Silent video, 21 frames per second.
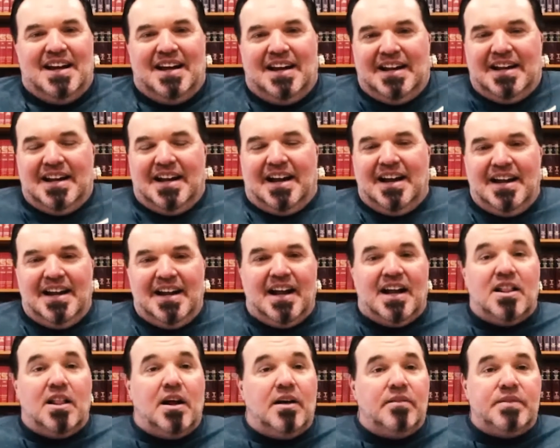And
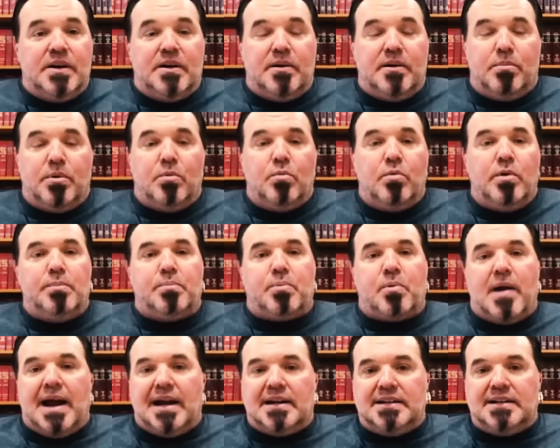I loved it. But we
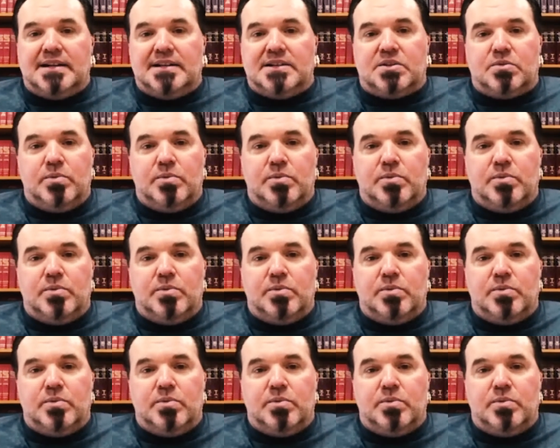practiced.